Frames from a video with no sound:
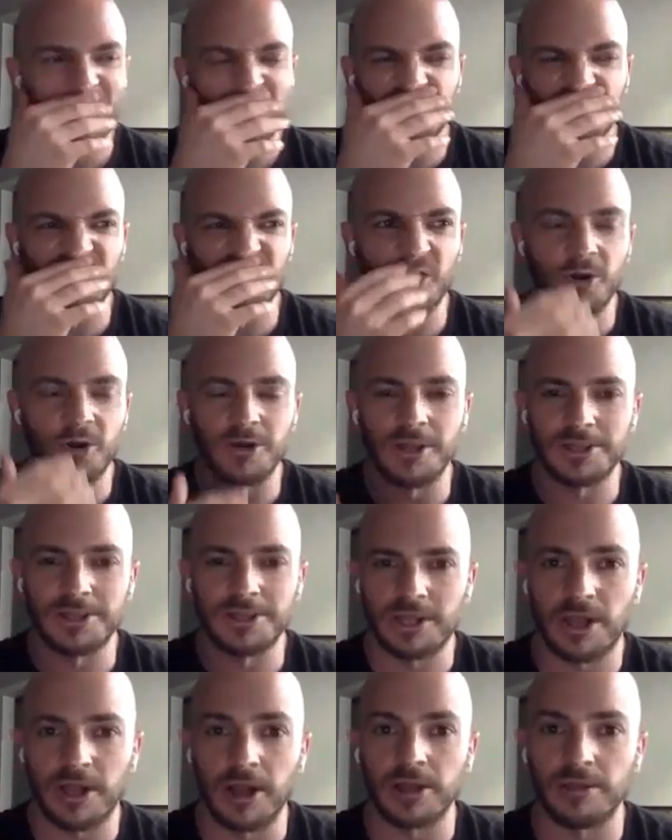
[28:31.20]
overheard
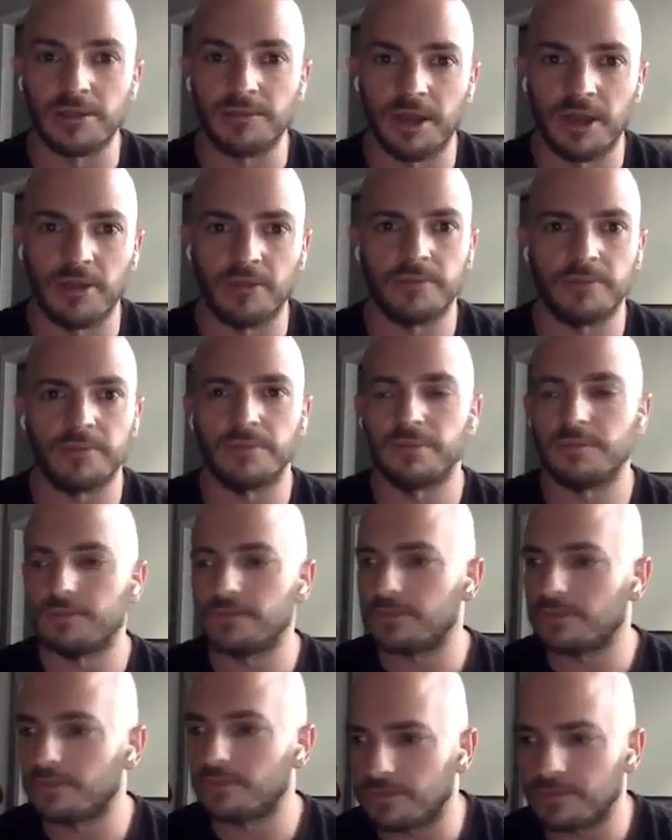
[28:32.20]
us talking about
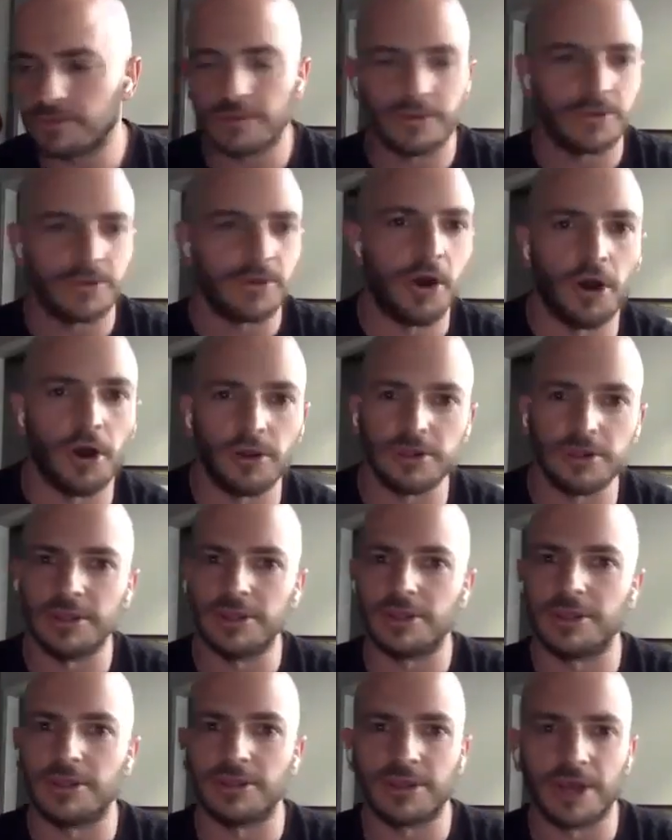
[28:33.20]

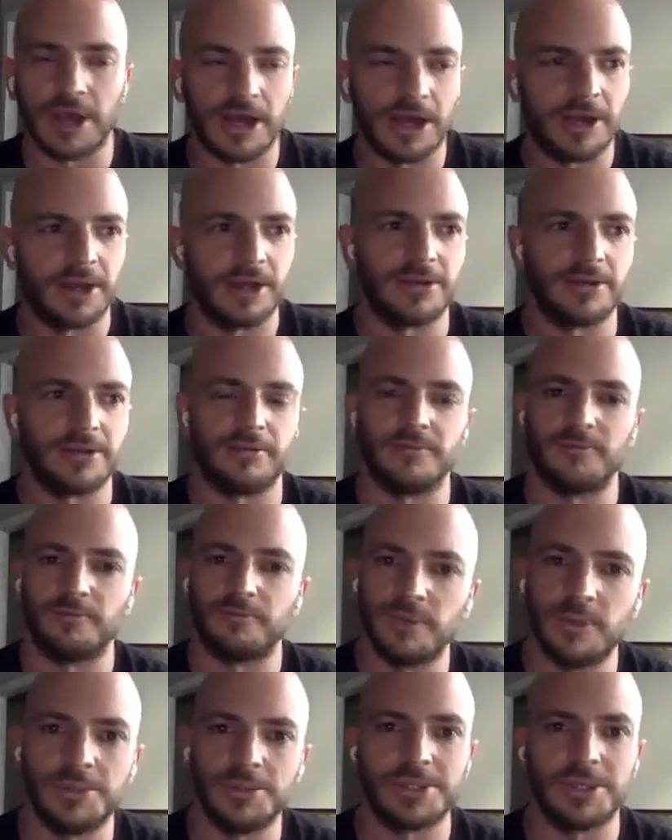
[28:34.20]
calling and God and
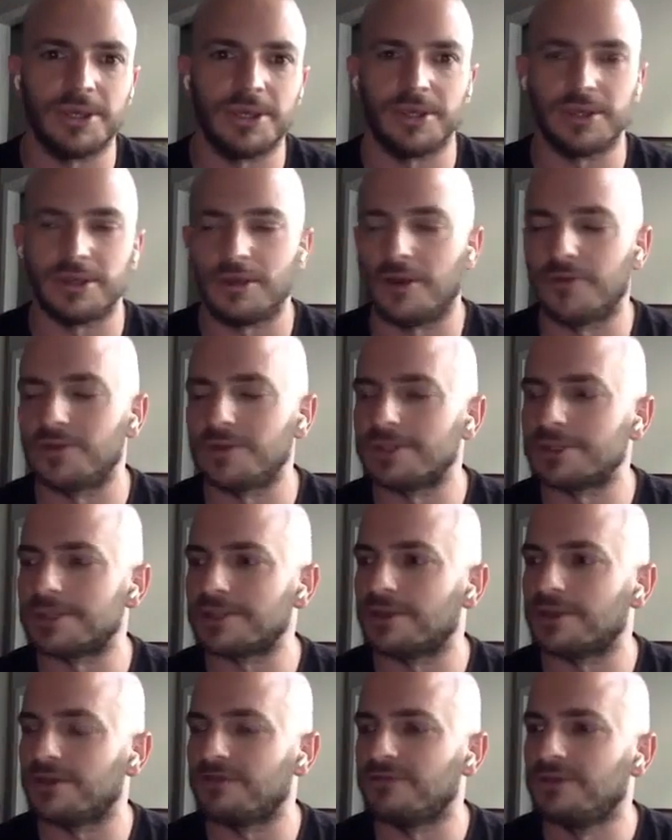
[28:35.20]
music and all this
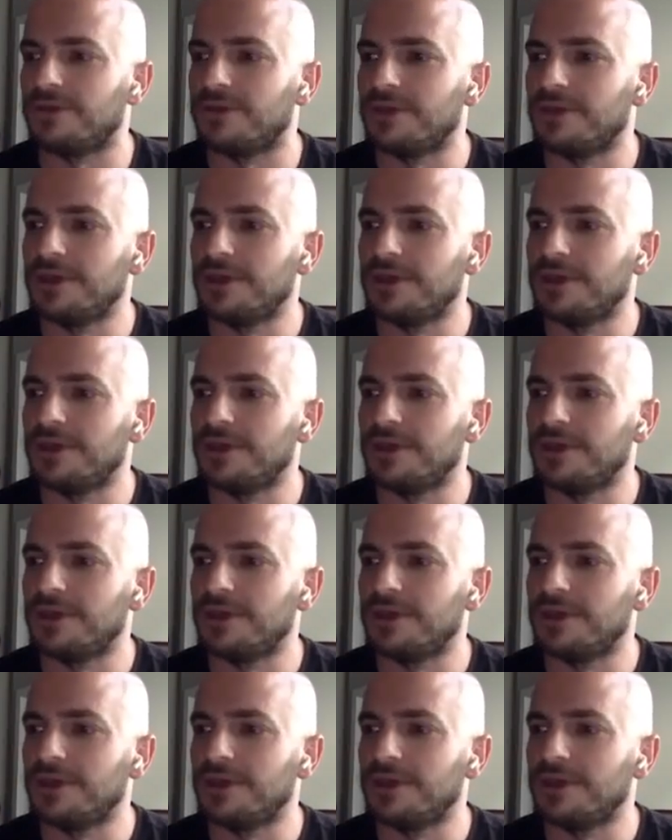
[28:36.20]
stuff.